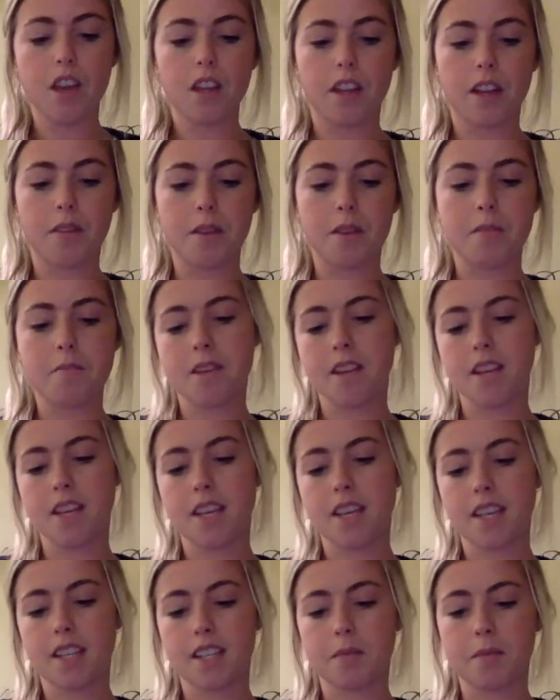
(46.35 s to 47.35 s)
There have been
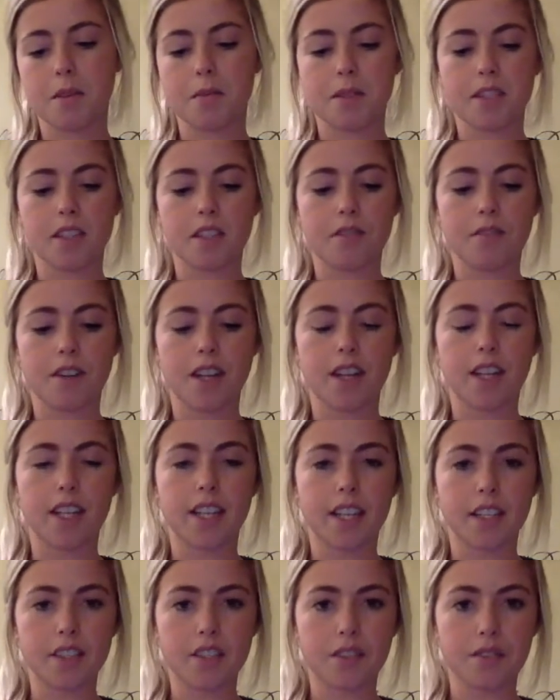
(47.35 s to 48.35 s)
many experiments to finding
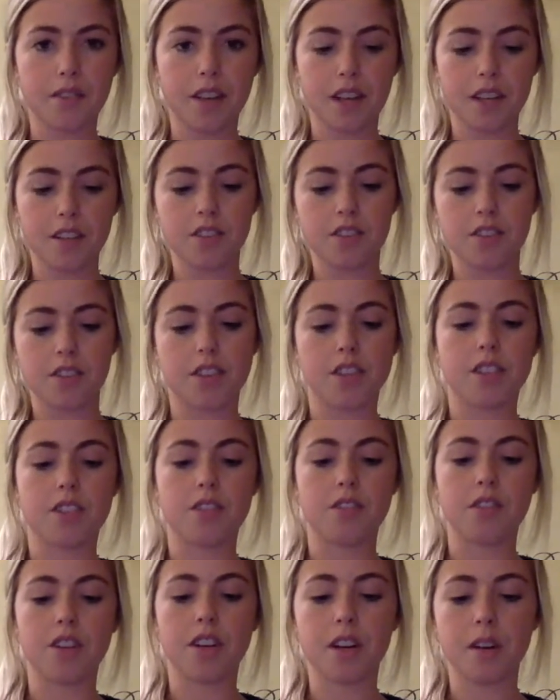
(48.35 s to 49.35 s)
cancer faster and
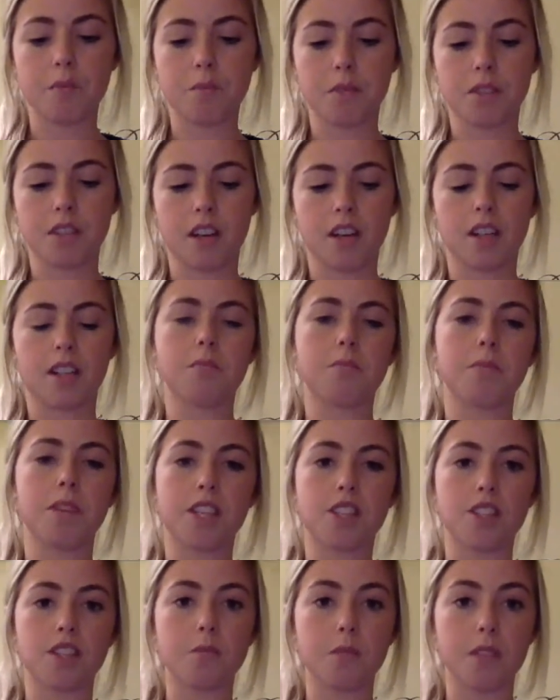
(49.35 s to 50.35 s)
sooner, but dogs may
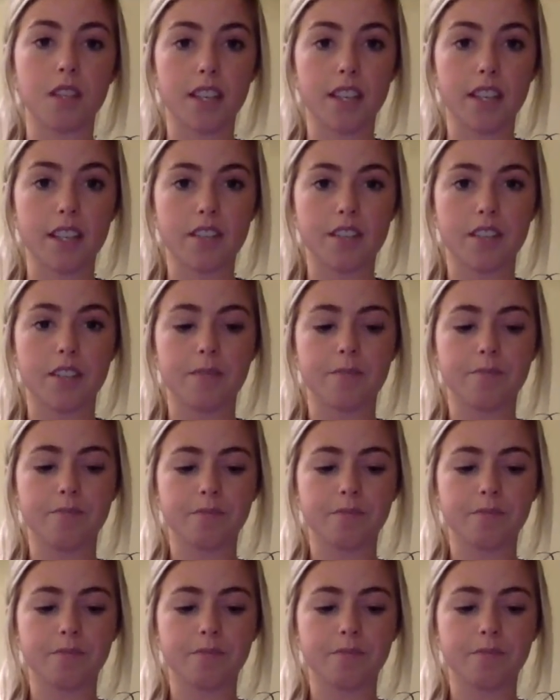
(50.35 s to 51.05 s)
just be the answer.